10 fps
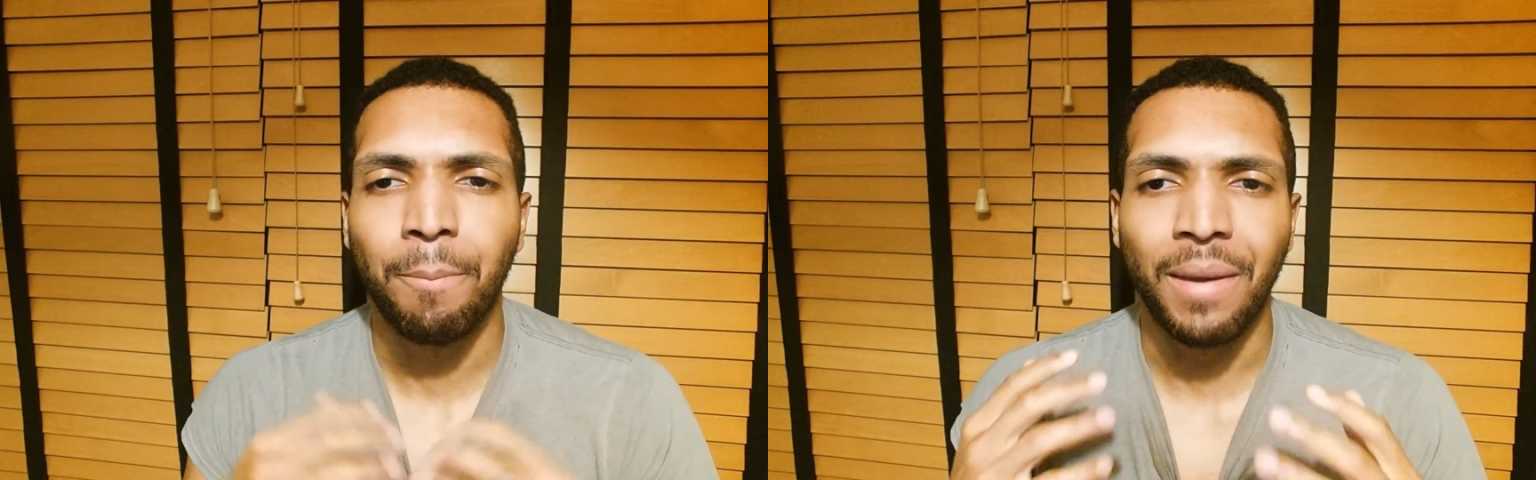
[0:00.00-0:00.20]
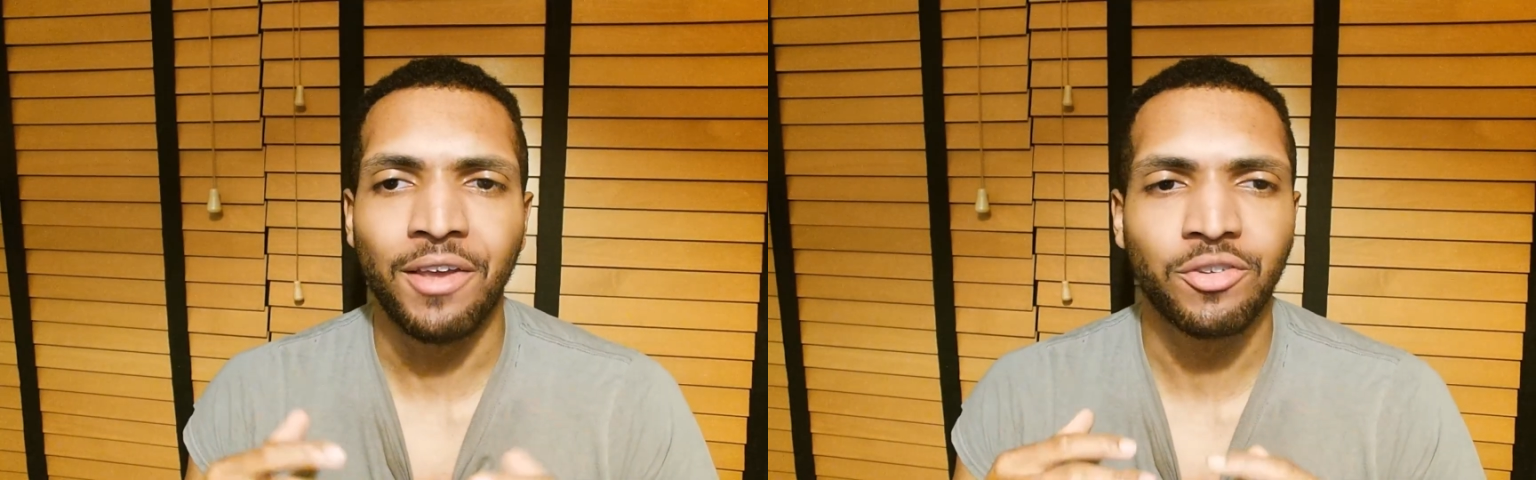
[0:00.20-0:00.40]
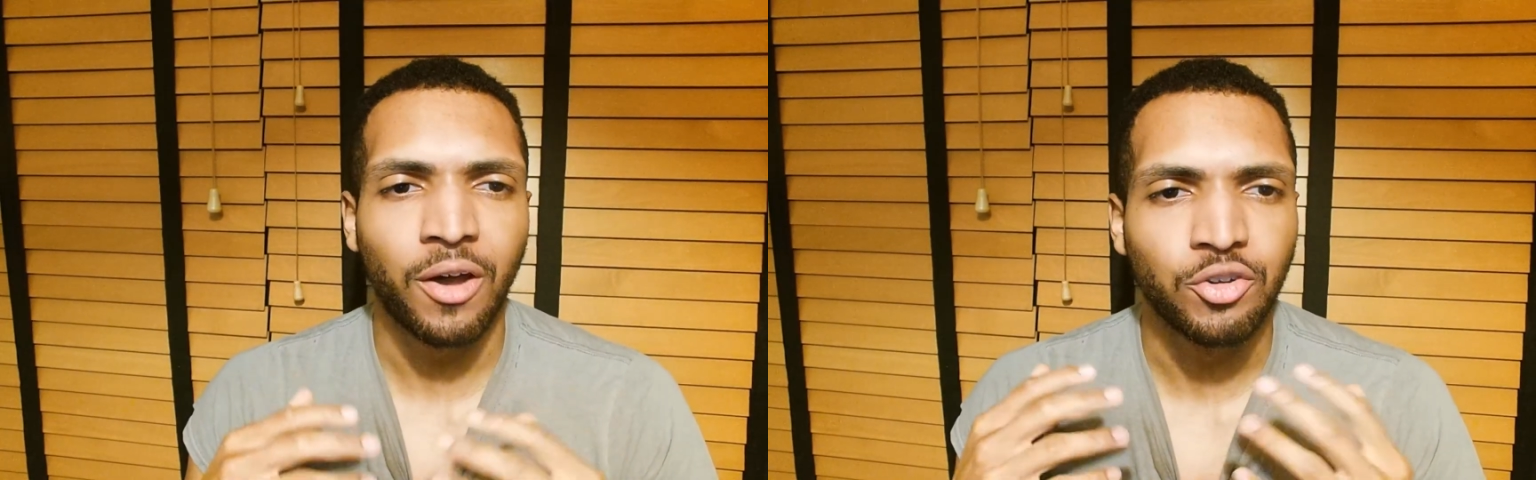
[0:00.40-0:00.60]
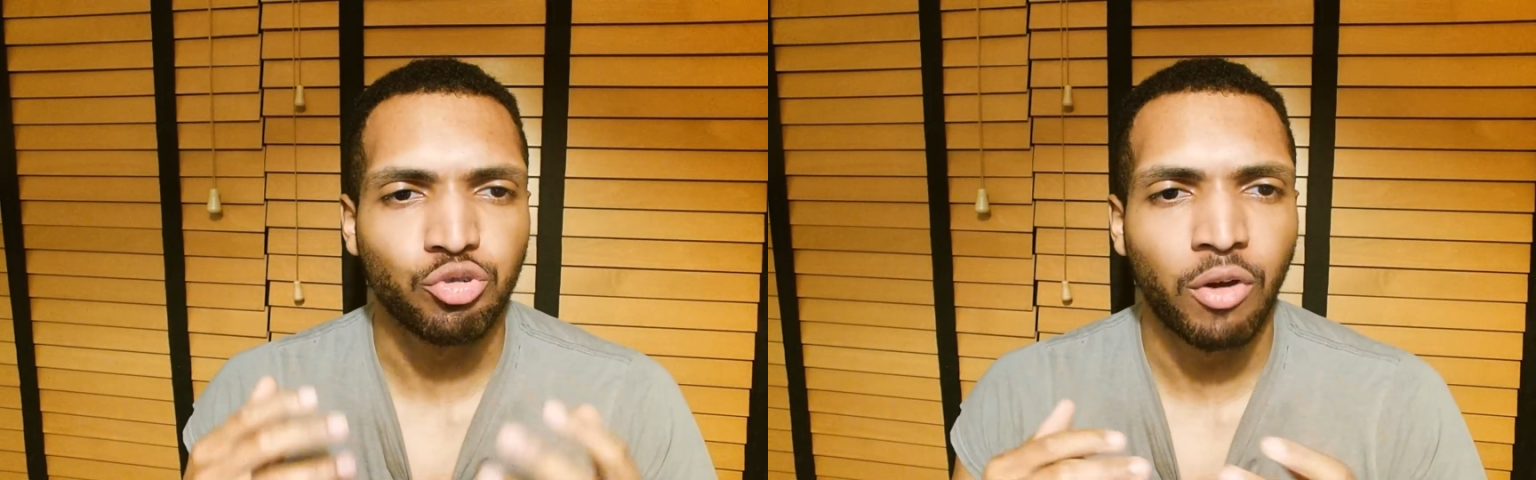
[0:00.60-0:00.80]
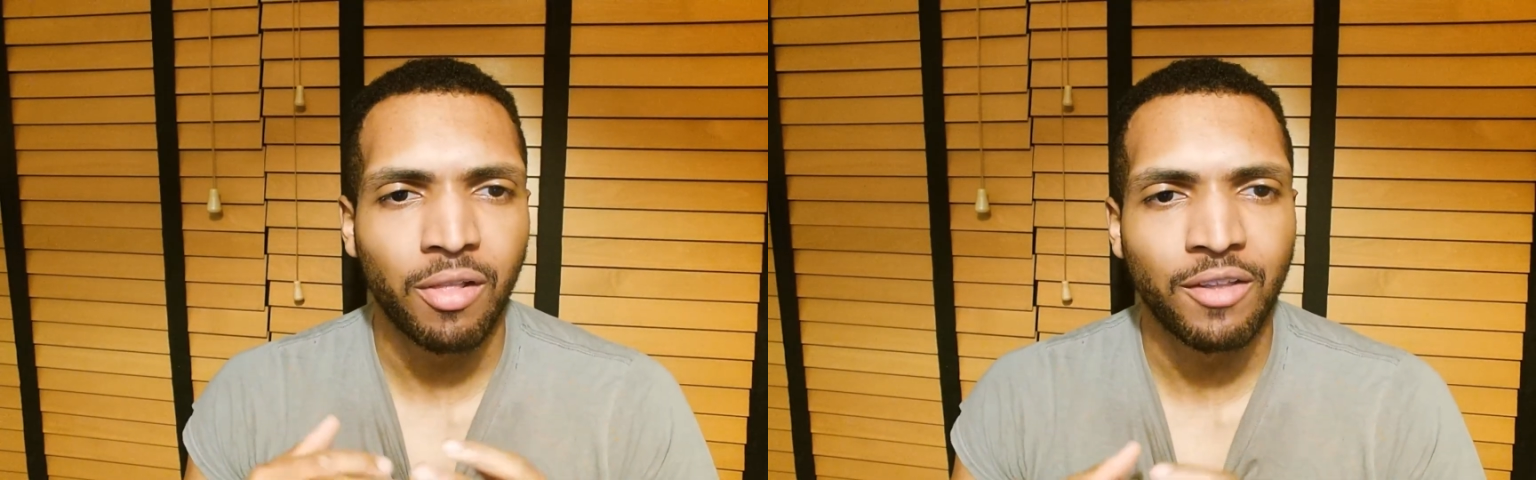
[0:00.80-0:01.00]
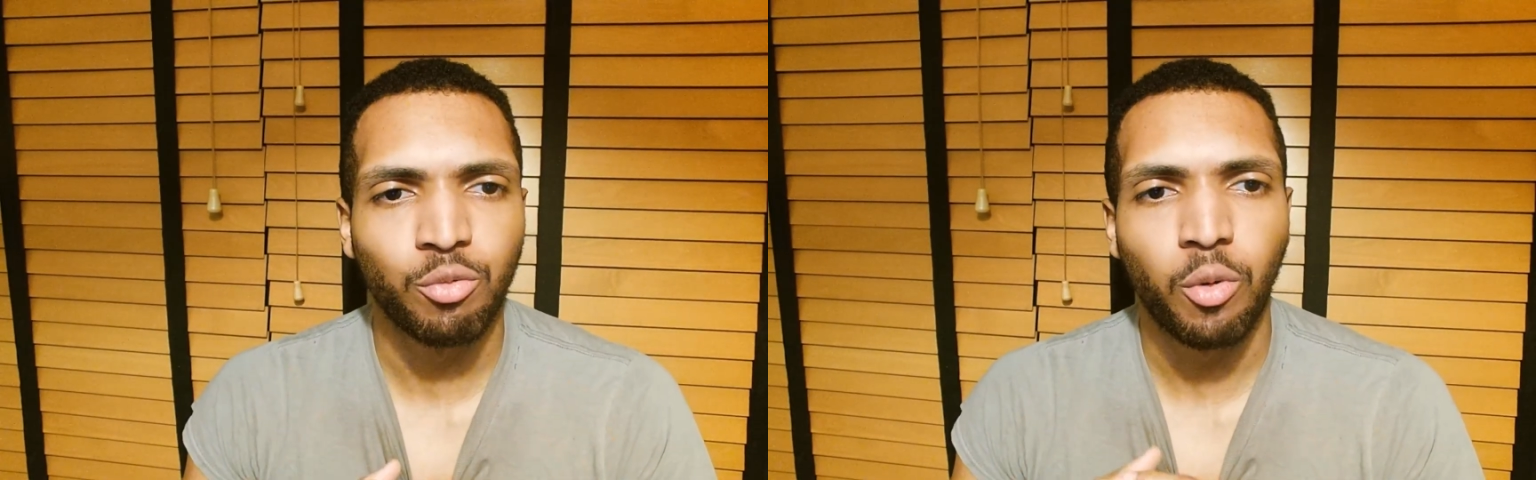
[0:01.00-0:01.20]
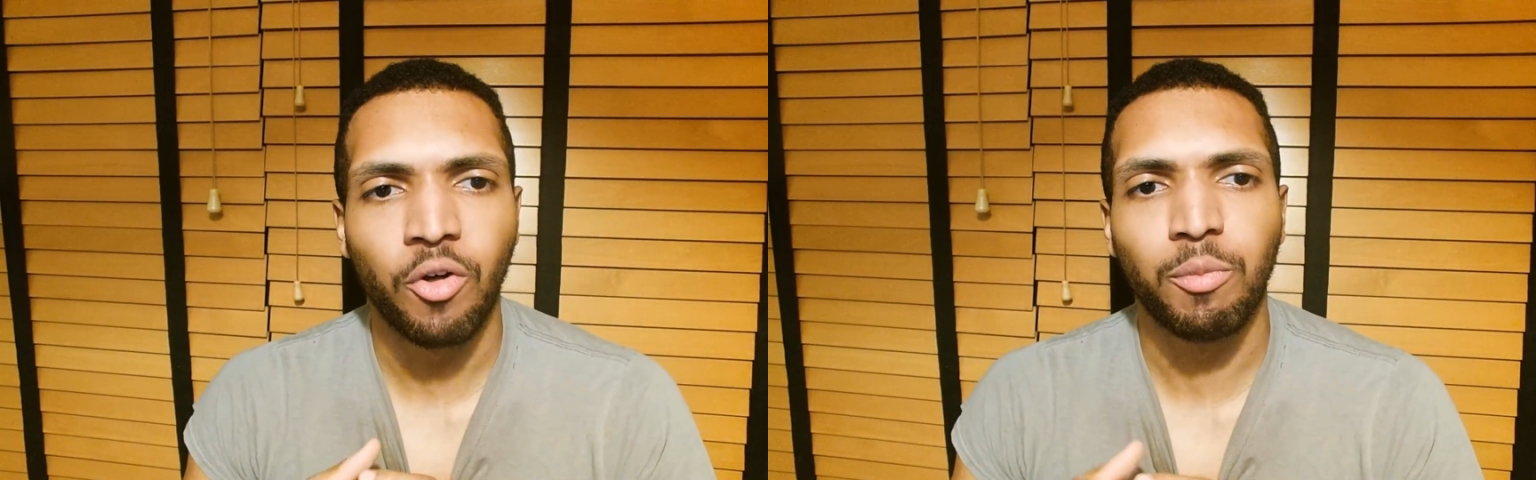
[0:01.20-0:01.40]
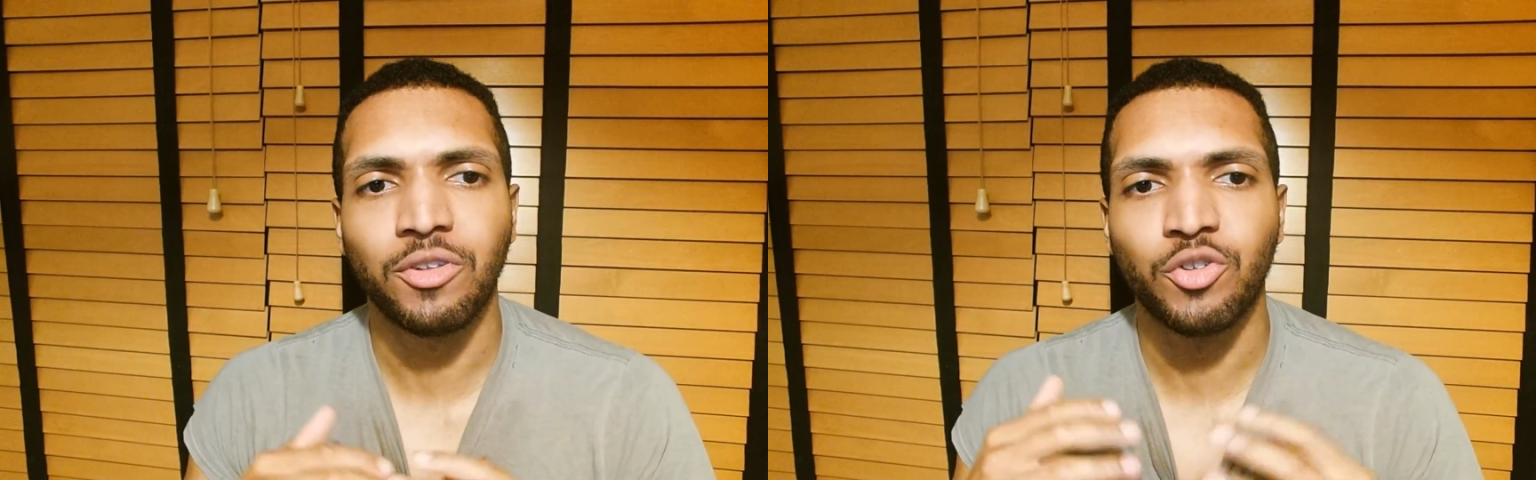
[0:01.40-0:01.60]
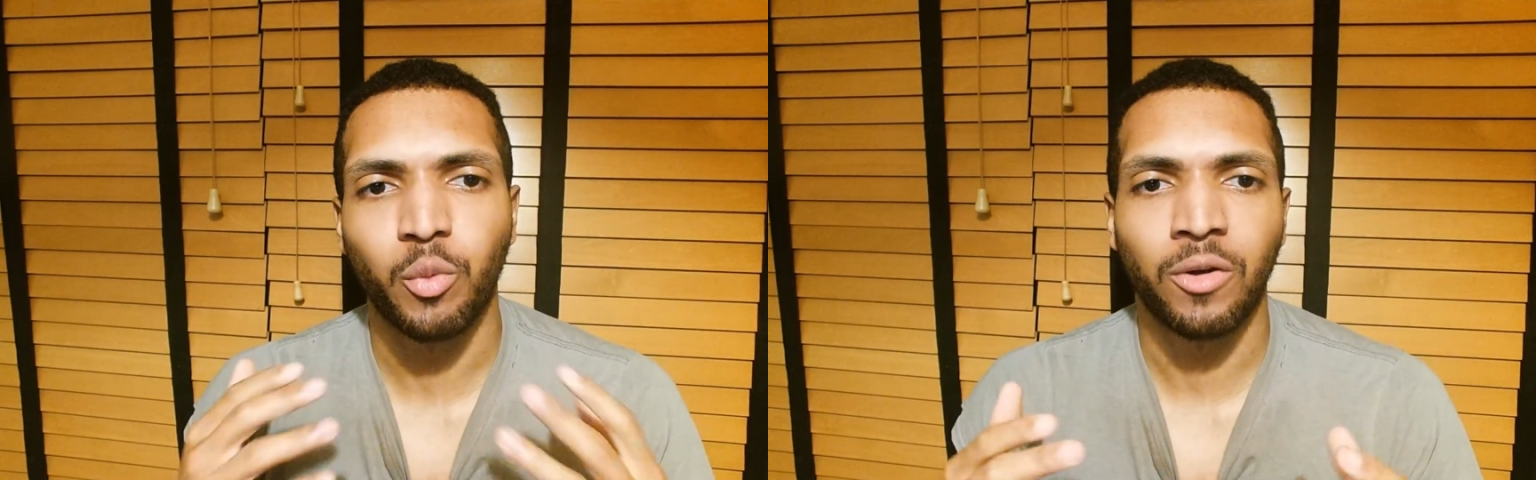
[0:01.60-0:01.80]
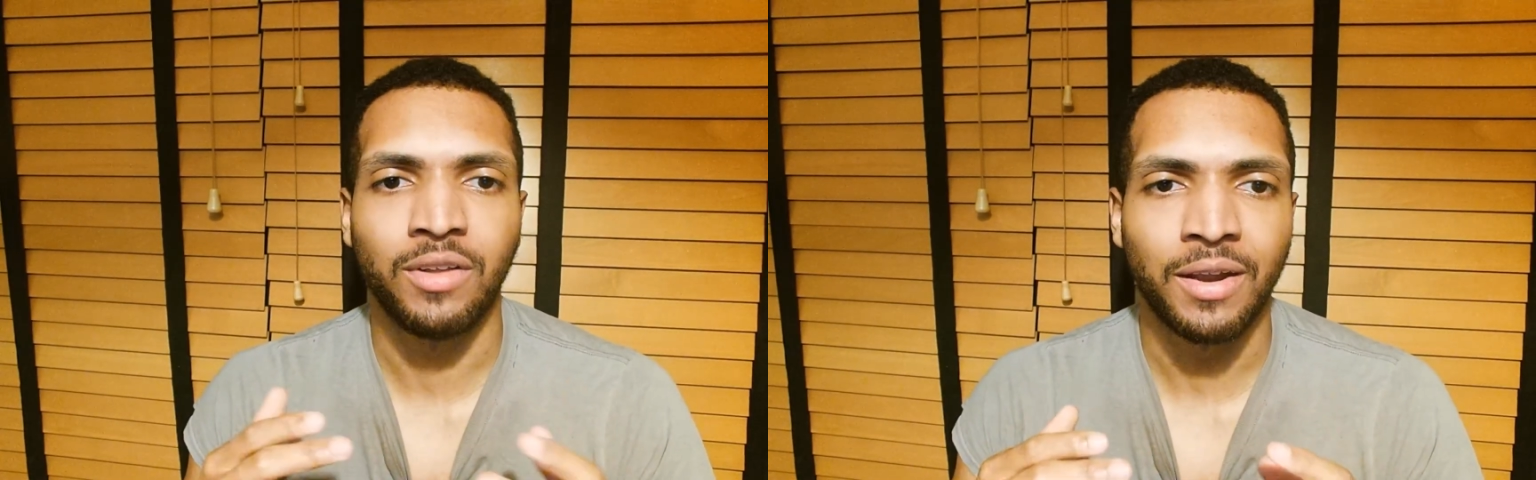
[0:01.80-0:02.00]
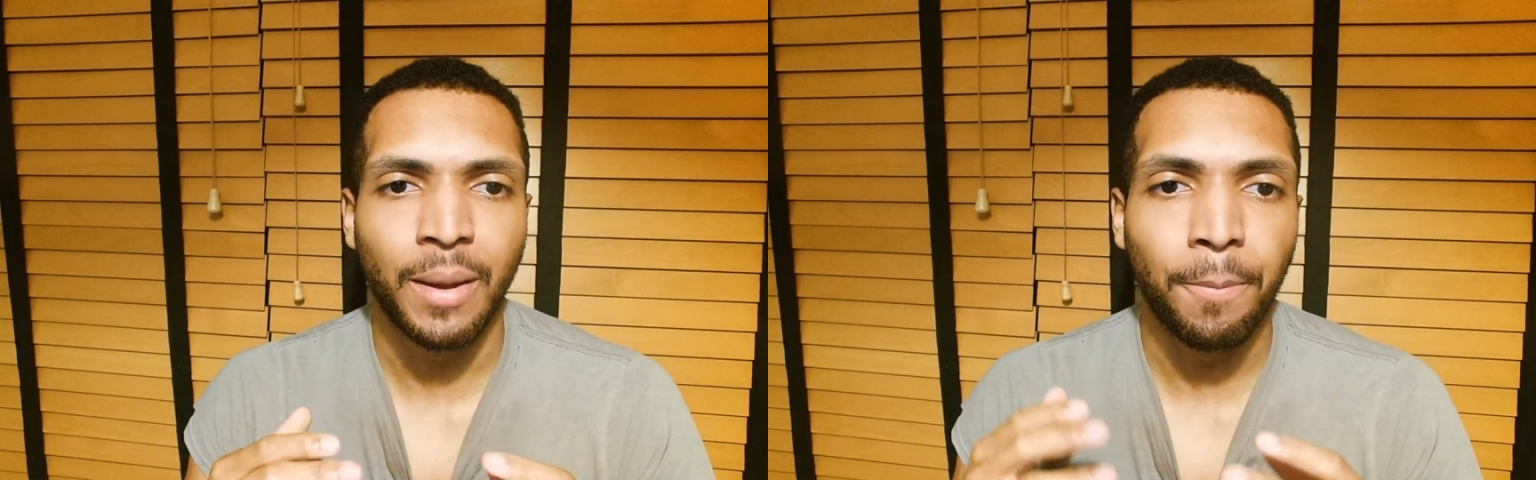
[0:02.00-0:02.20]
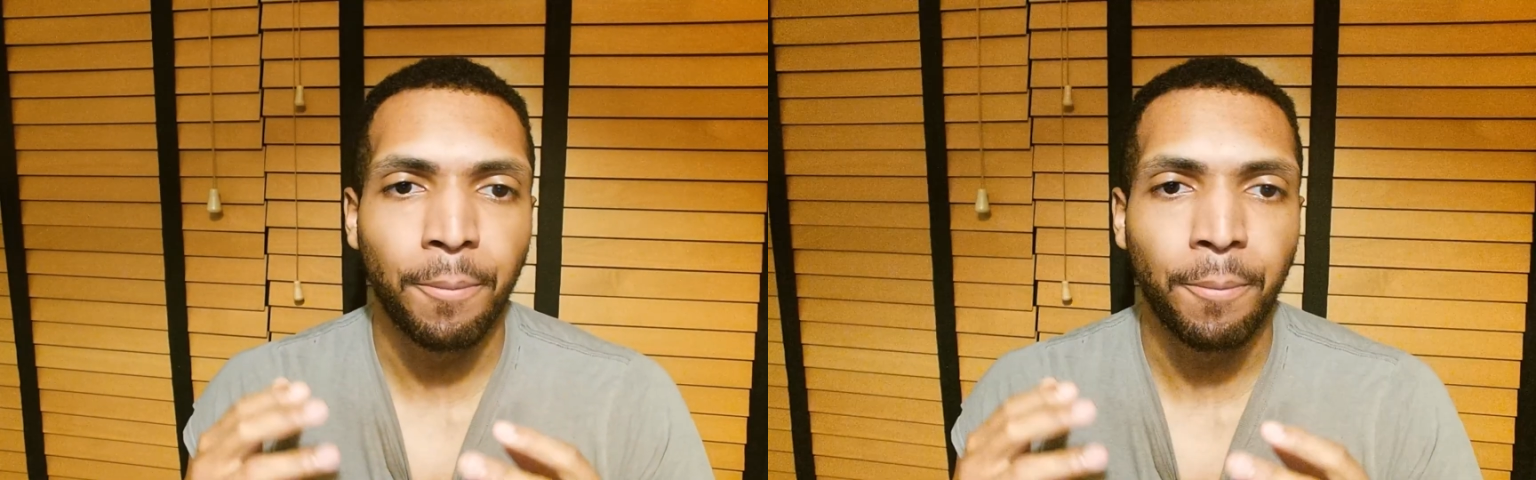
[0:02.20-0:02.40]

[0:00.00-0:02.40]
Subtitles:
based on trailing 12-month Square data